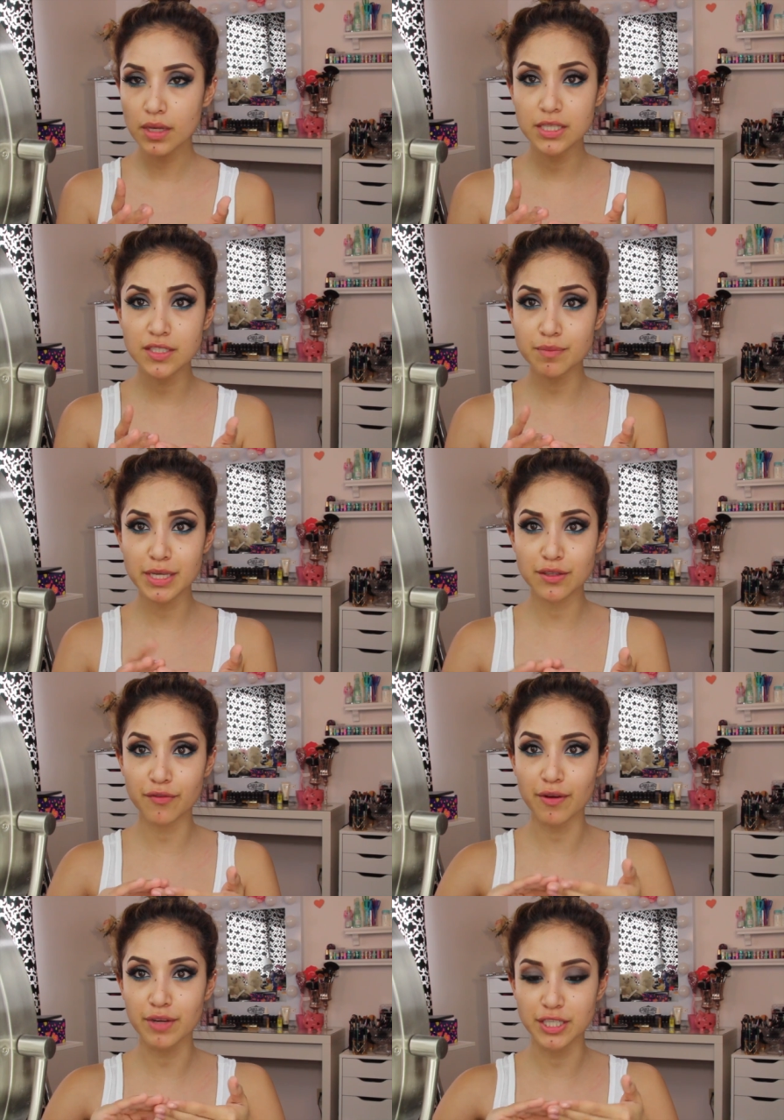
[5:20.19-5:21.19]
It just makes
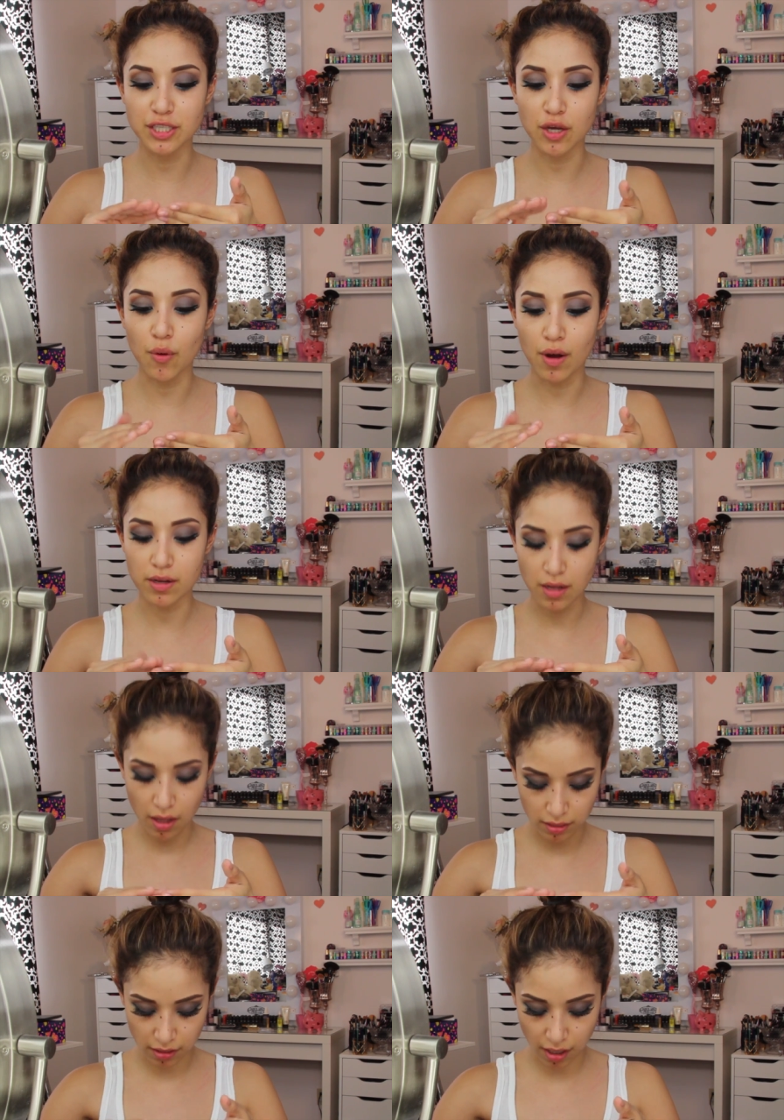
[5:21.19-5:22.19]
your foundation go on
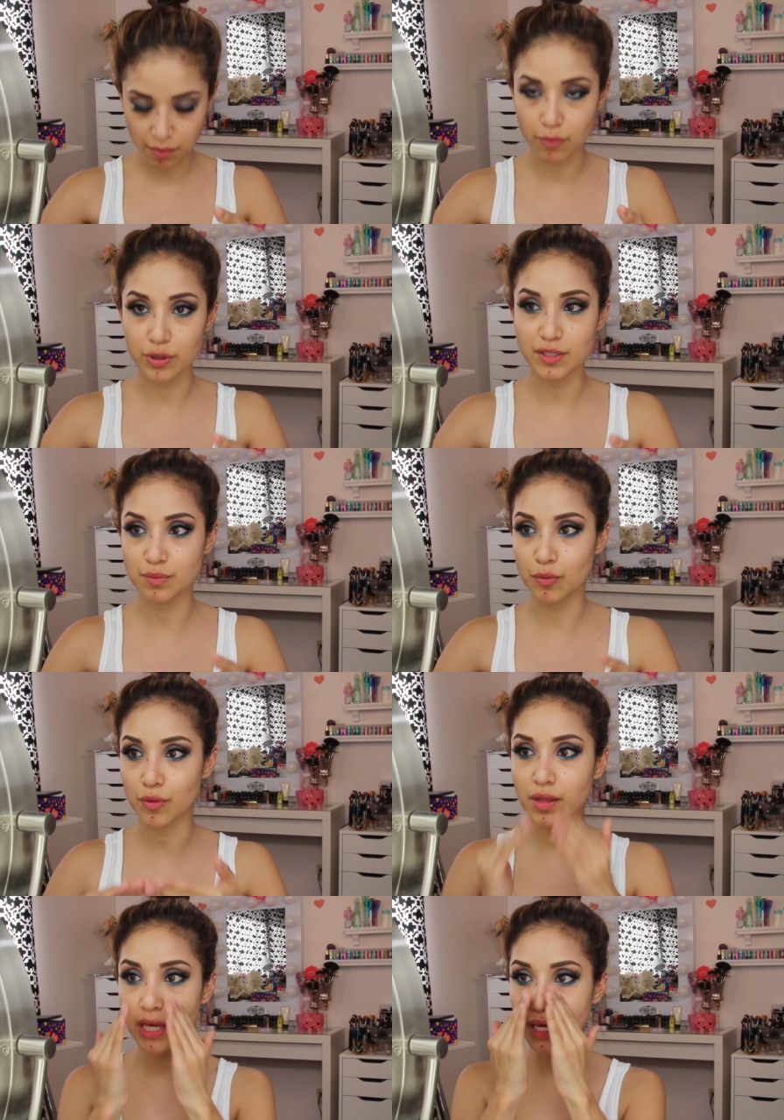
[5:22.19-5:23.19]
a lot more
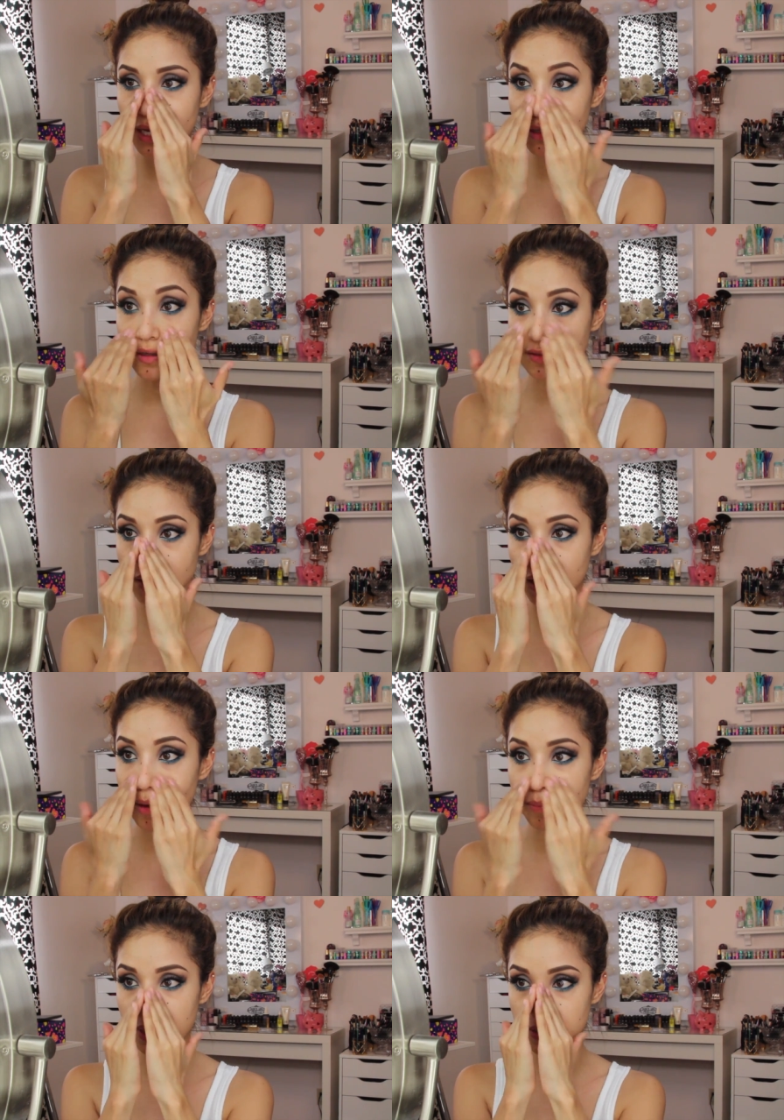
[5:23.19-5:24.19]
smoothly and it looks a
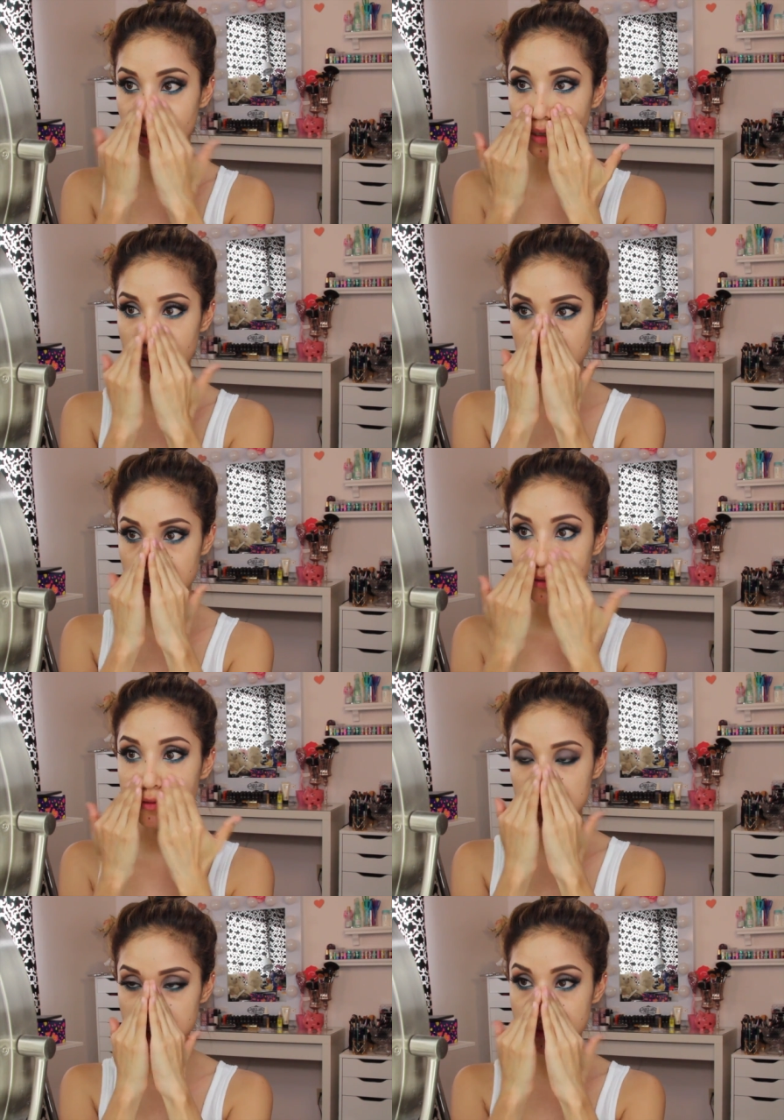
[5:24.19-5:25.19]
lot better.
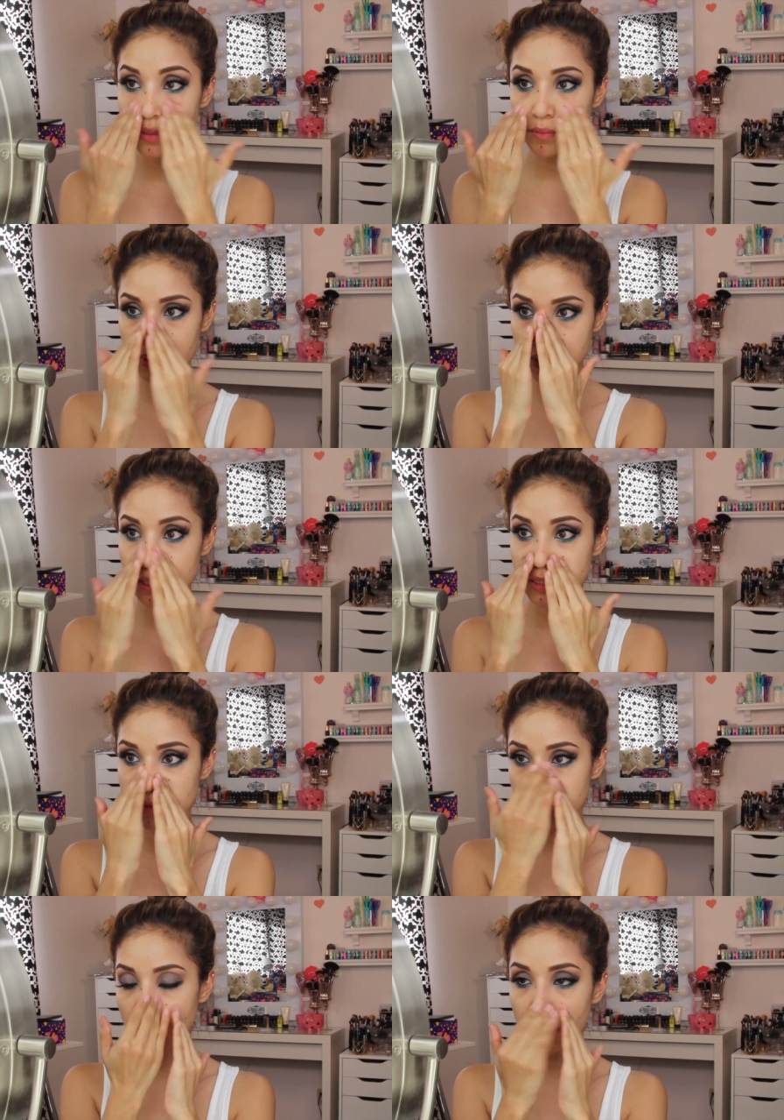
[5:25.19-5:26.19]
So I'm just going to put
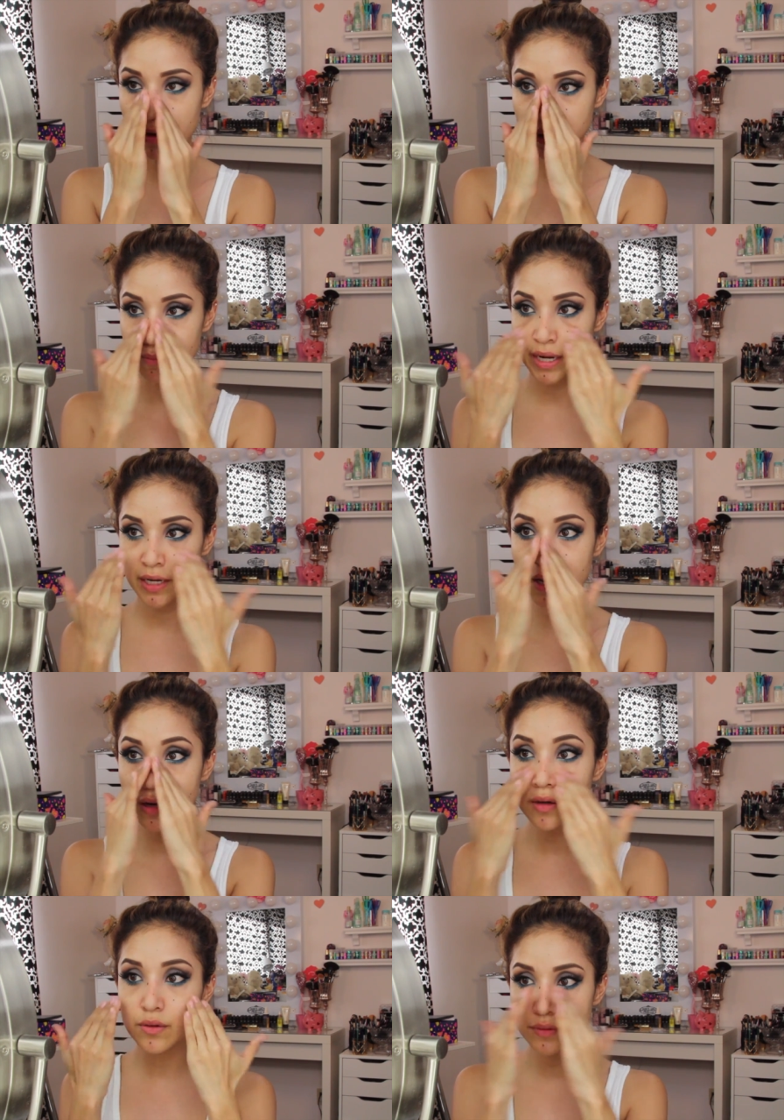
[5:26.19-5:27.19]
this around my
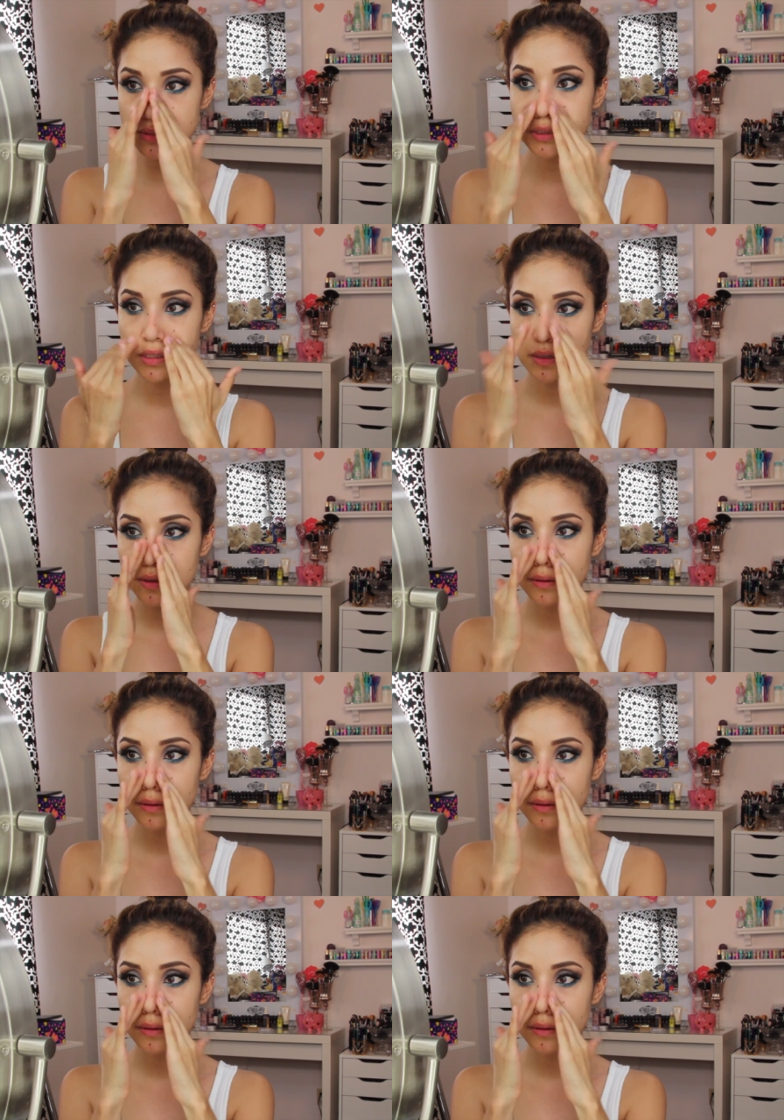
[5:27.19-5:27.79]
nose